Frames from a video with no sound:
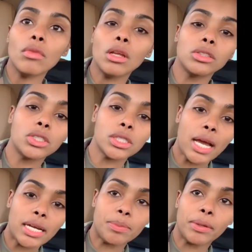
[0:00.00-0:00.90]
just
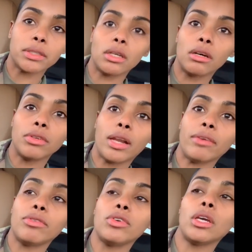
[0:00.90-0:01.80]
aspects of your life.
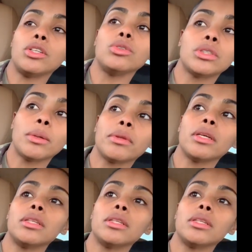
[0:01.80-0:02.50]
You can't do something,